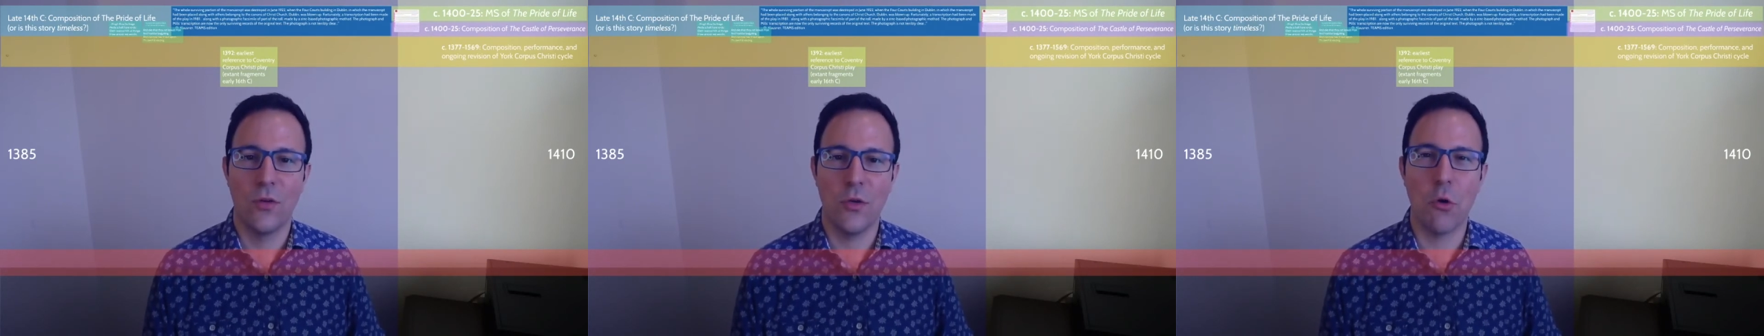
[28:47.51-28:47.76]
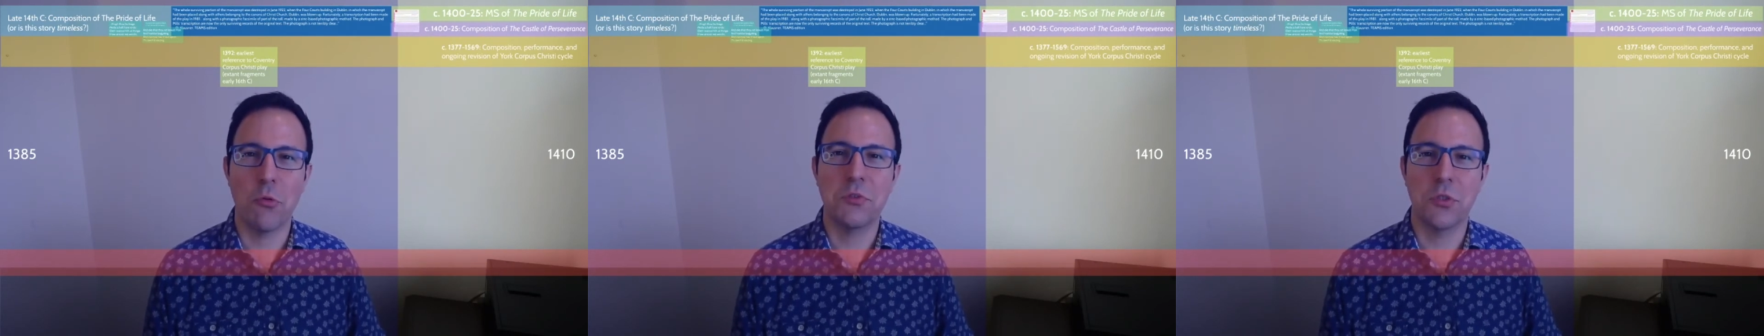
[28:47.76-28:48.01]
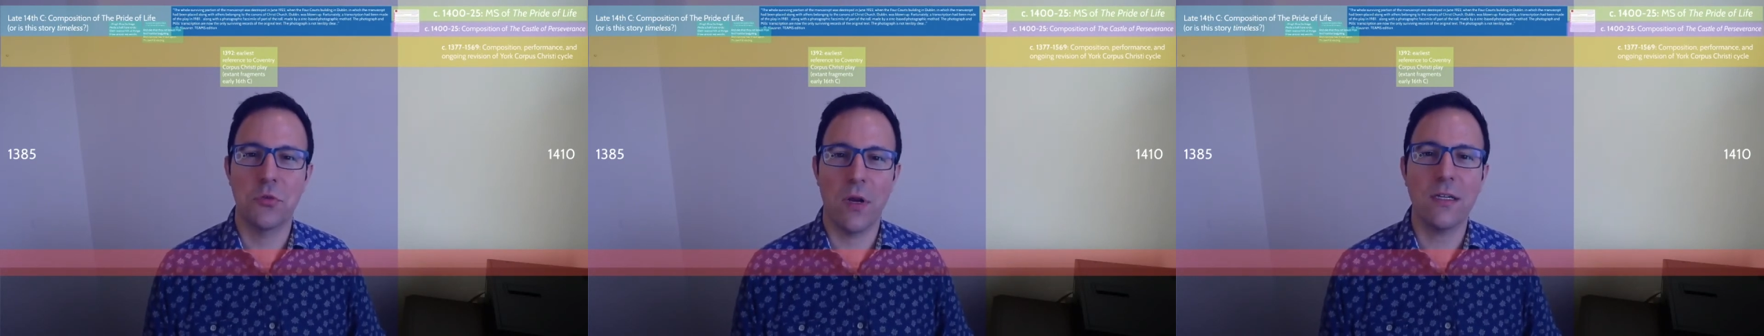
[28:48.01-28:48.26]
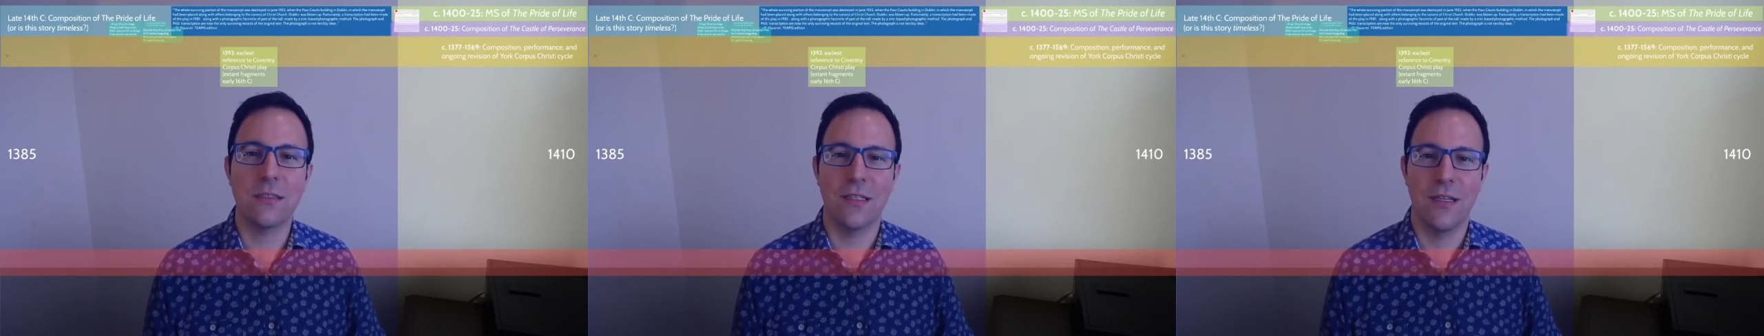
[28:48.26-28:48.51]
known to
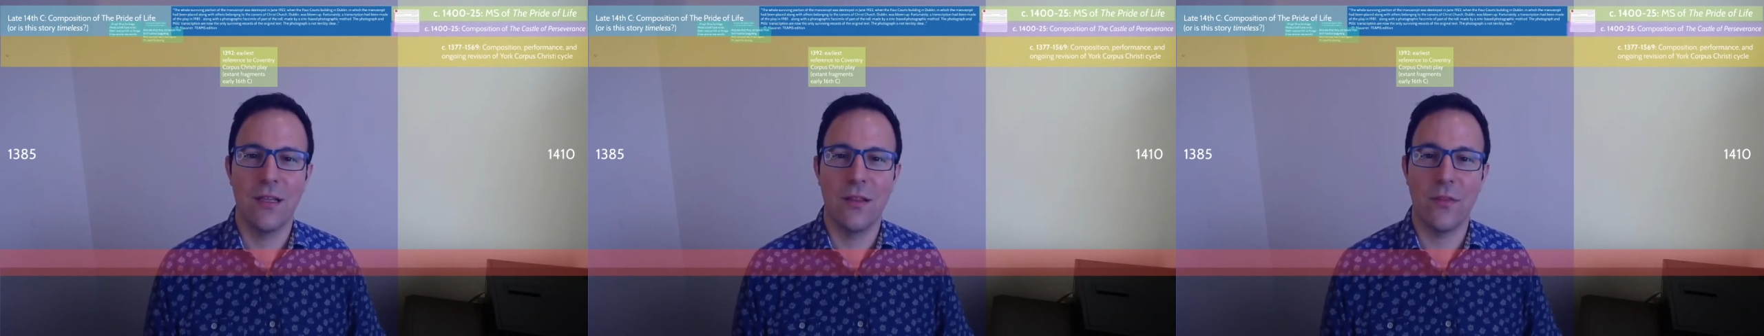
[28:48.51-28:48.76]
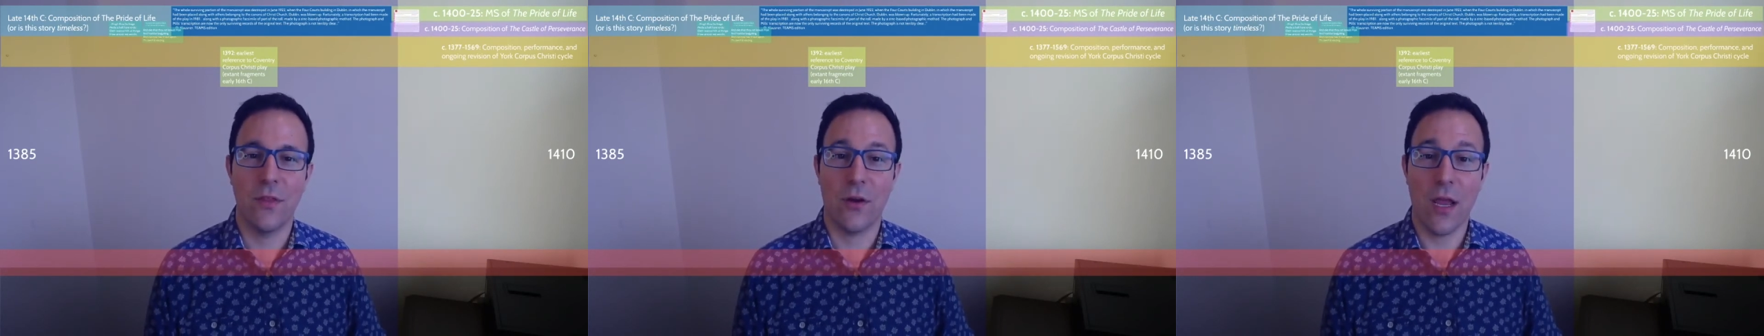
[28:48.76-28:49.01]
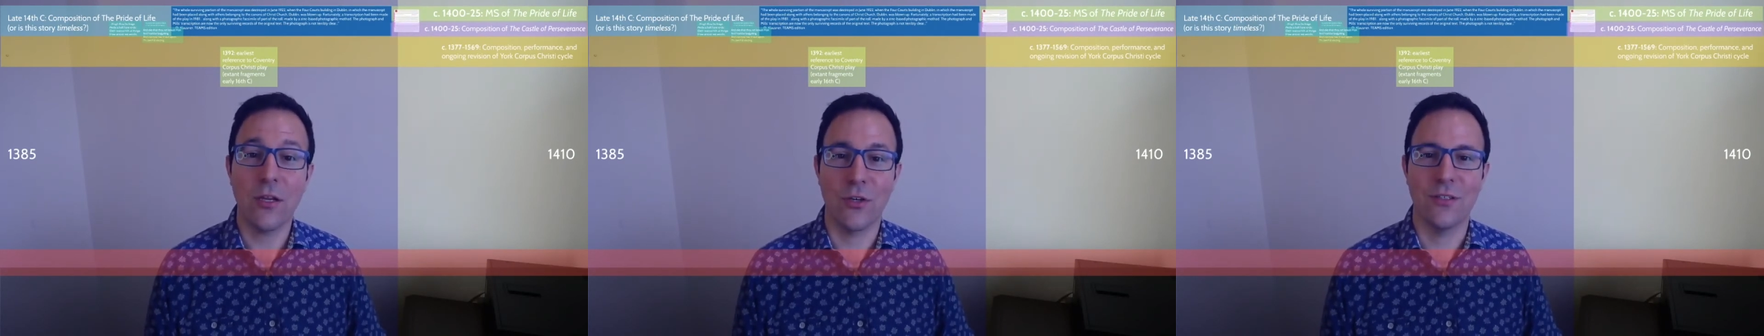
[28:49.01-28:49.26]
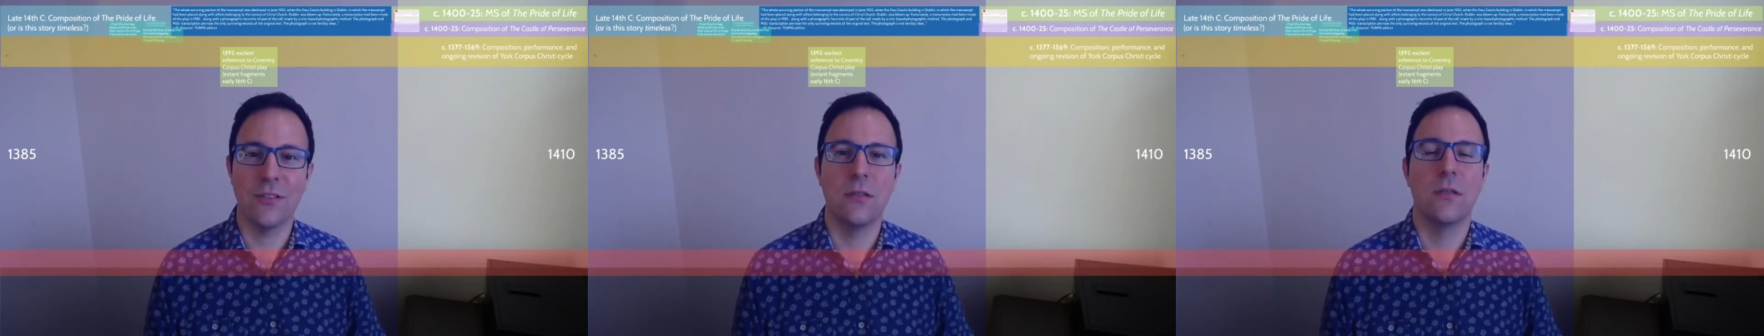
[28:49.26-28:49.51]
direct their anger